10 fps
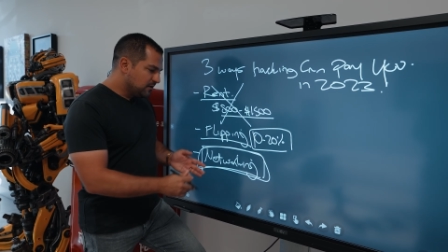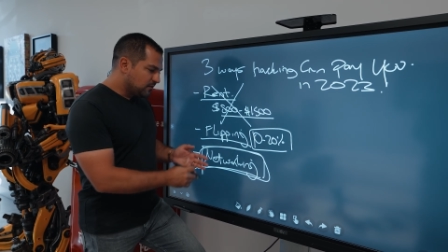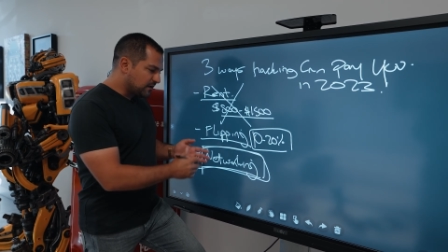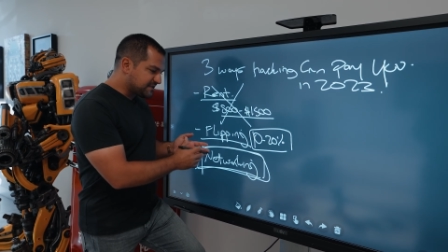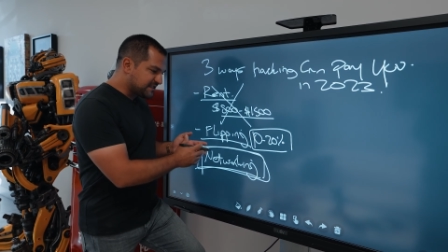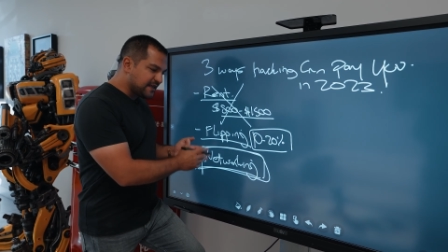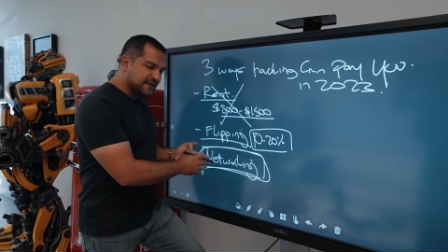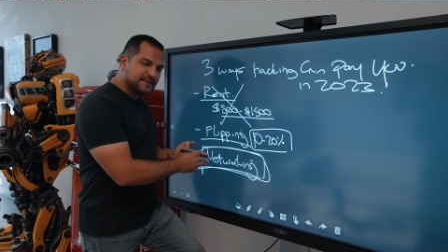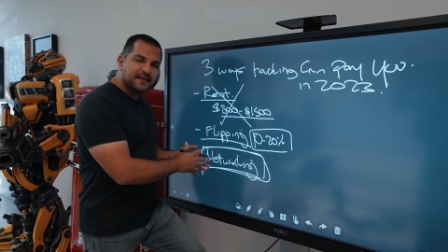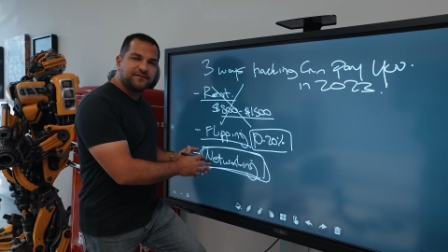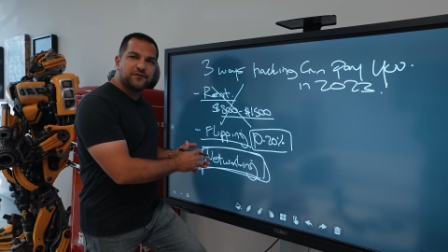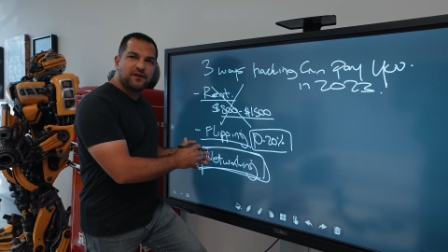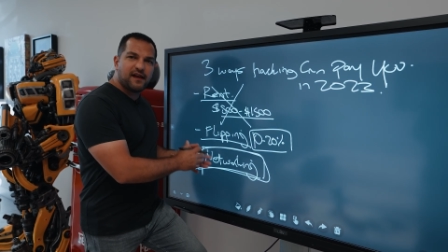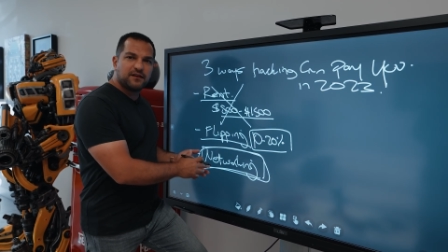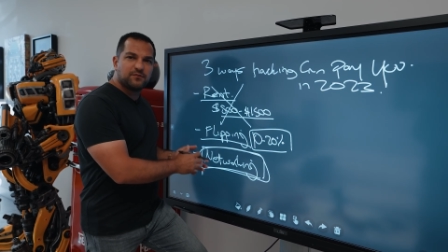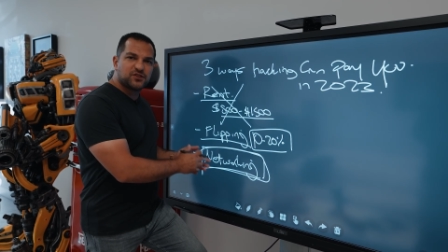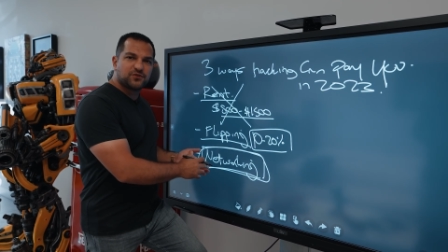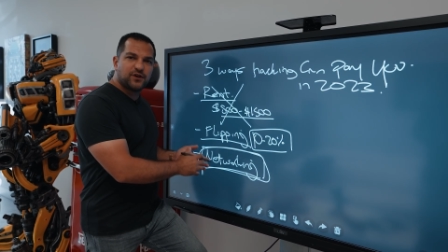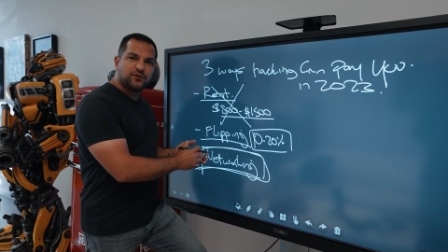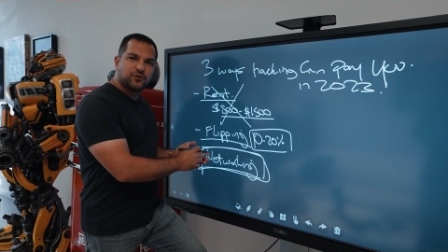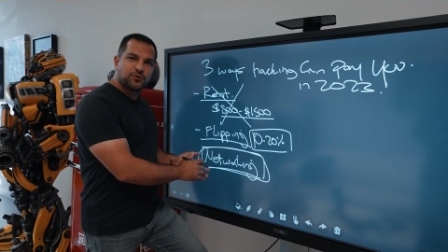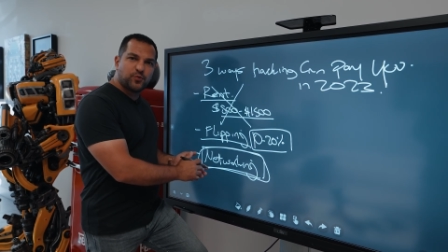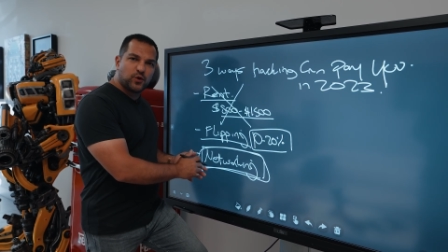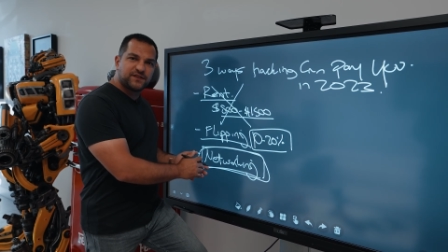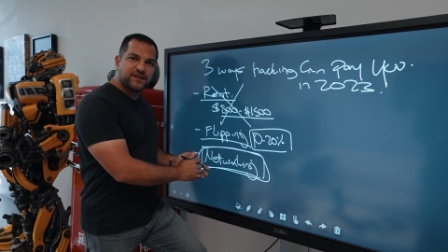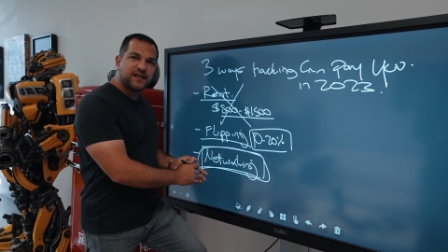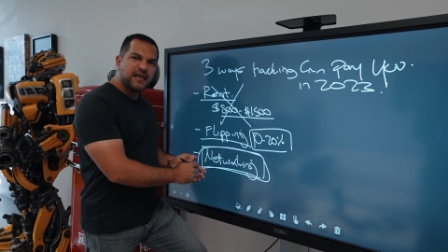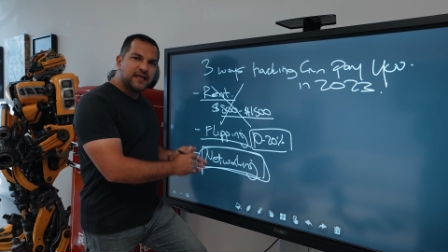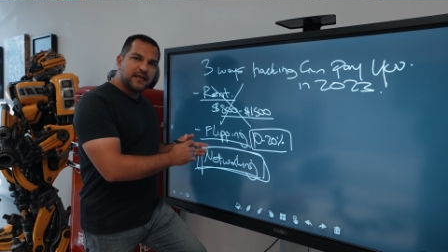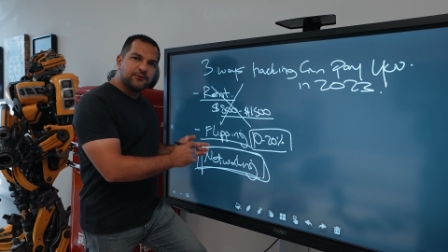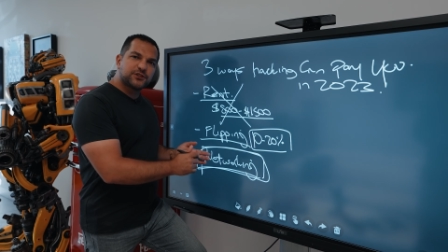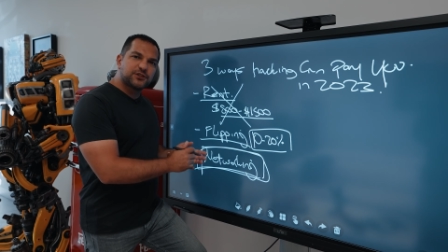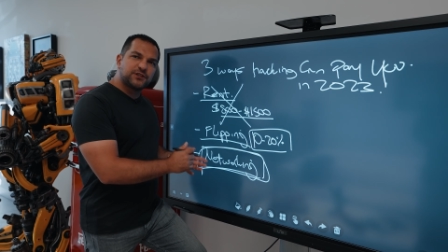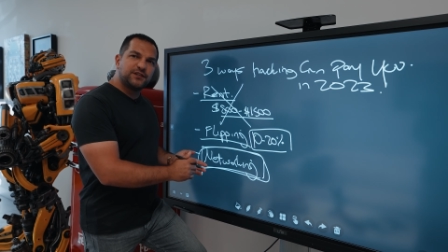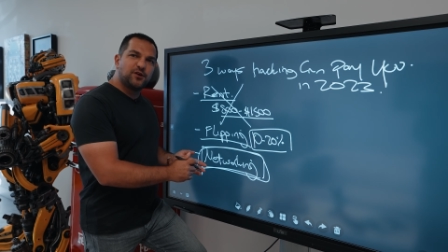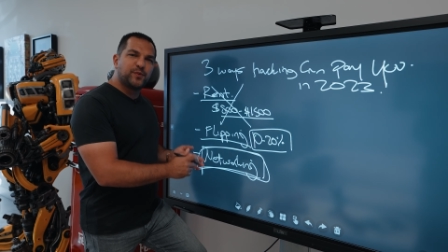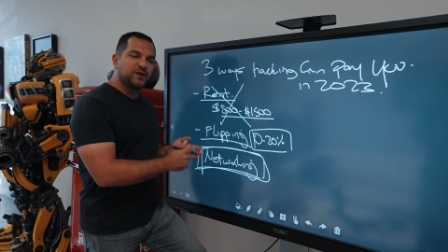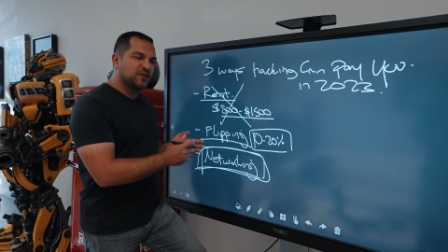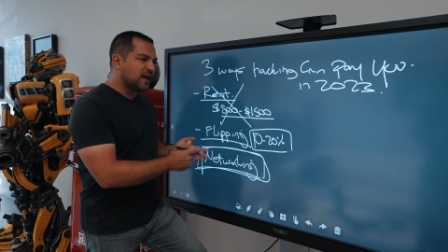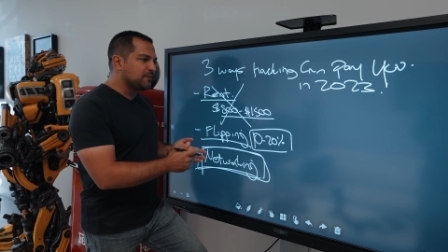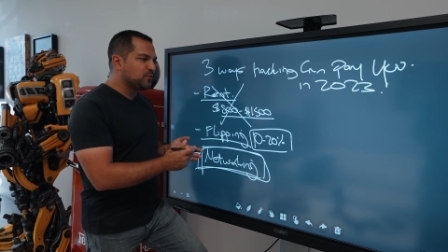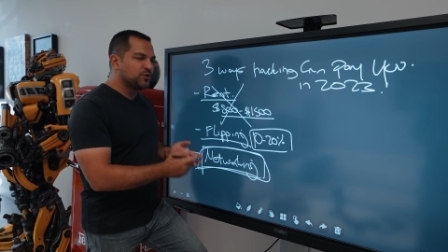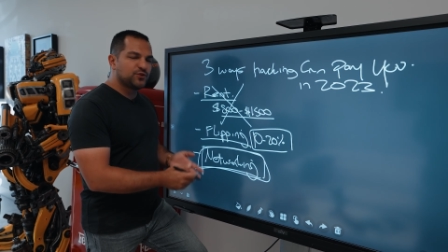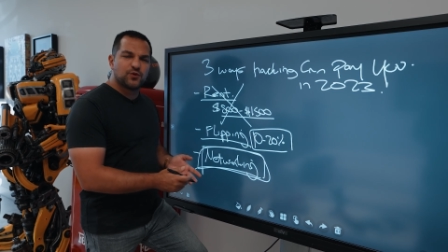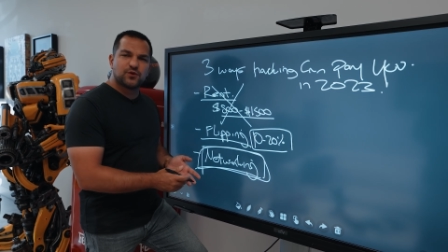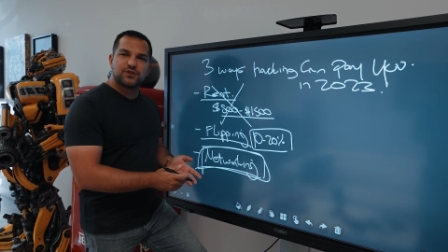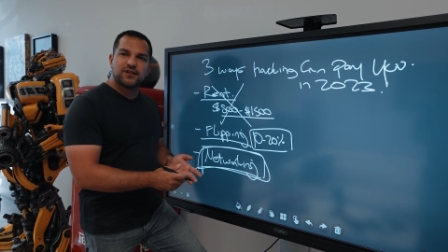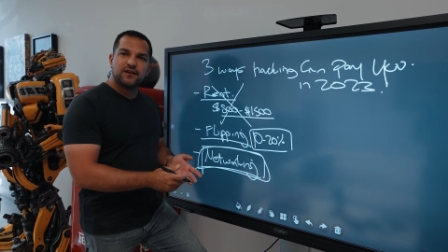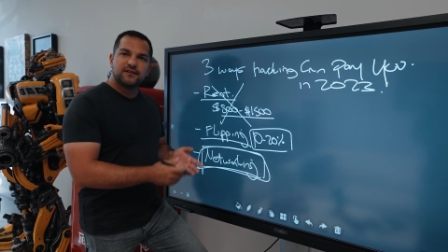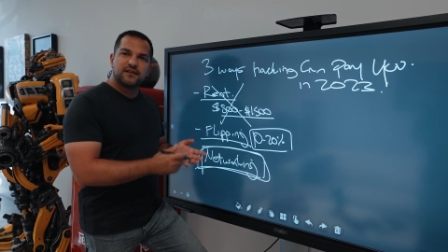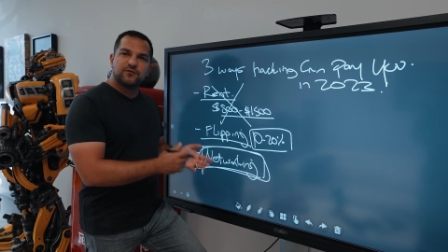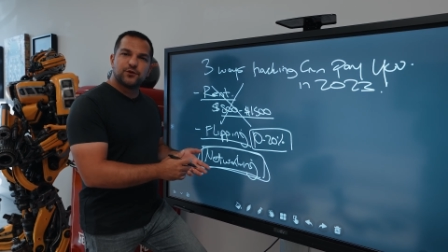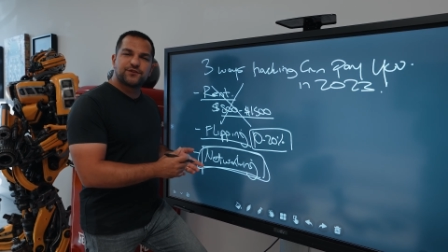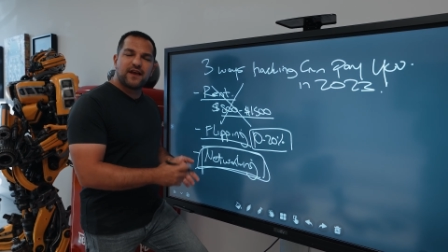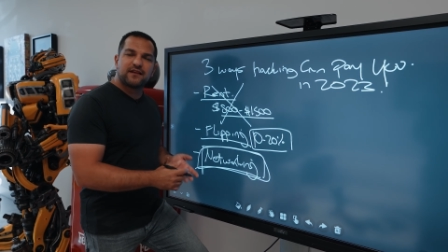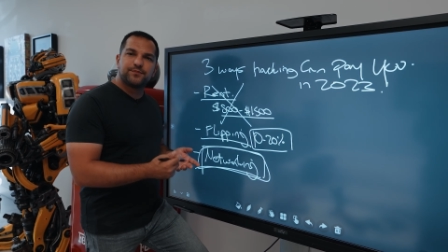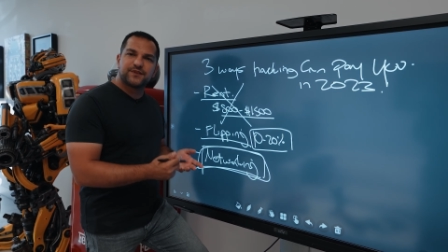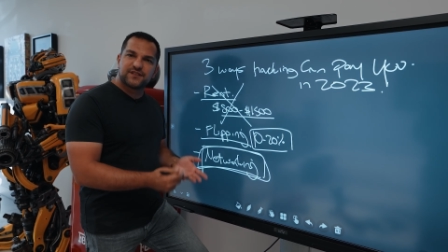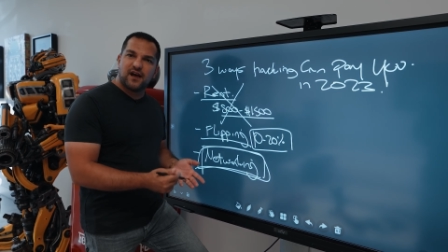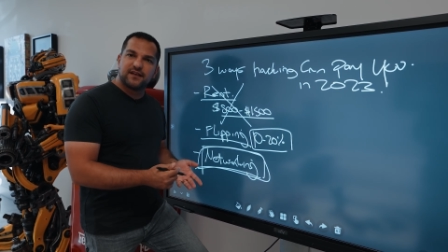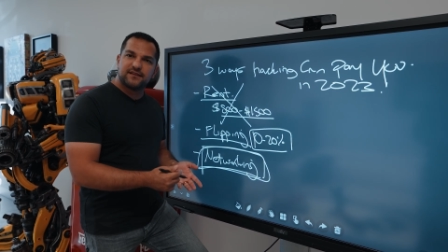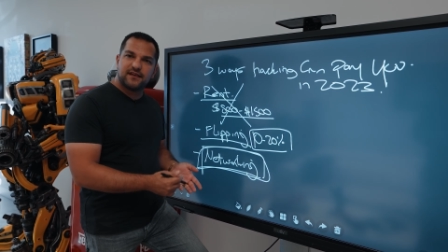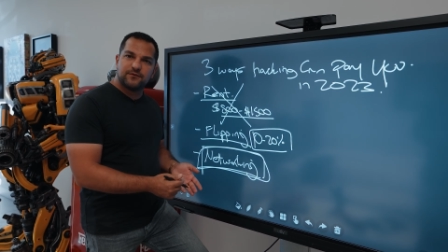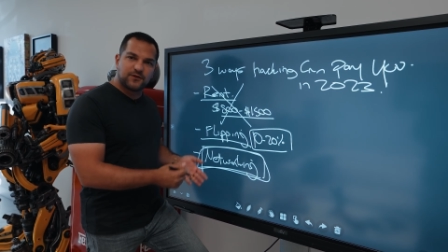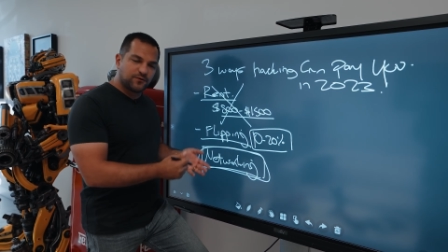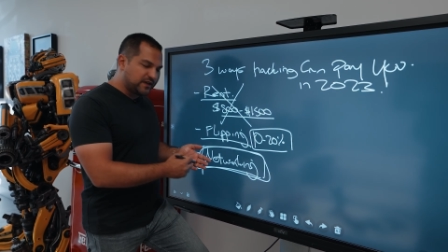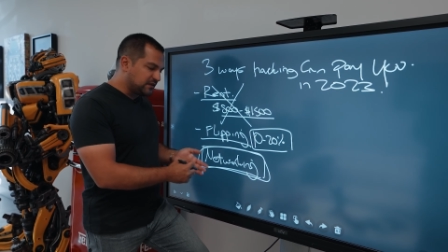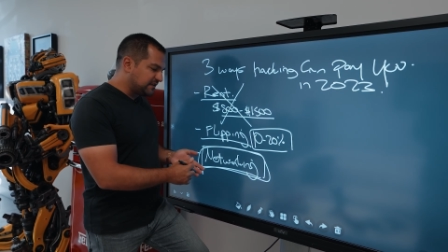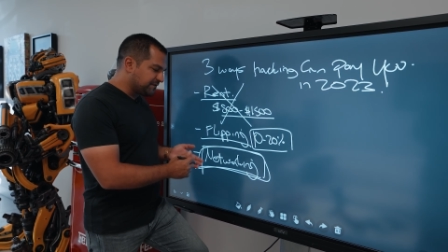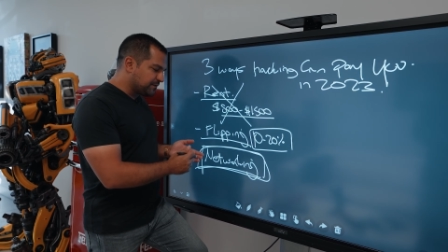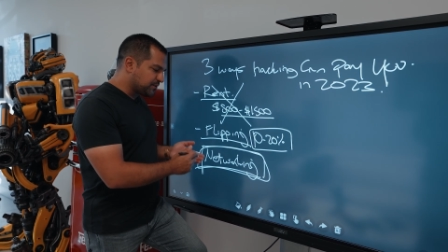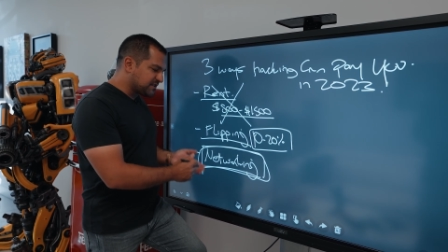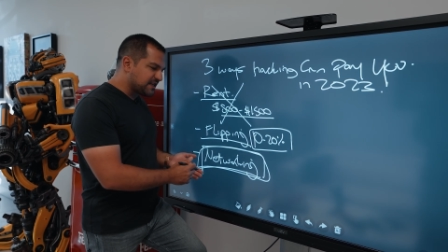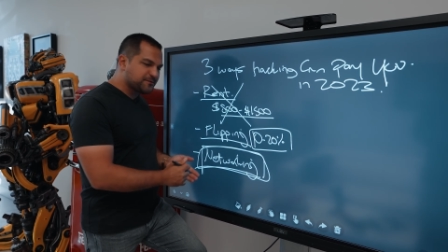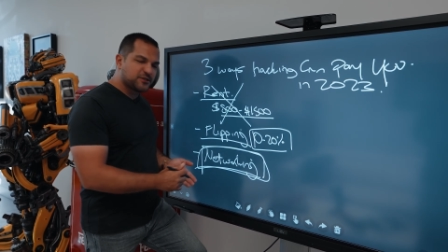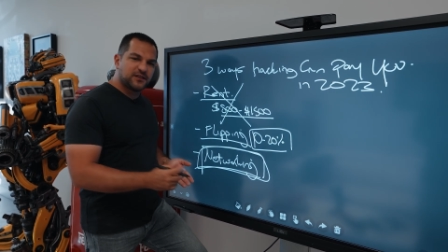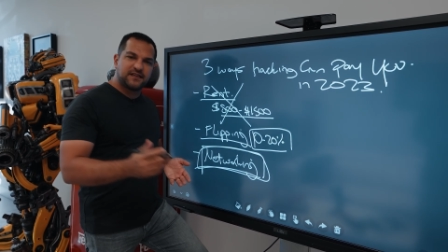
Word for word: What I'm saying is that if you had a Maserati Quattroporte, it would certainly open a lot more doors than a Volkswagen Passat, and it would create a different perception.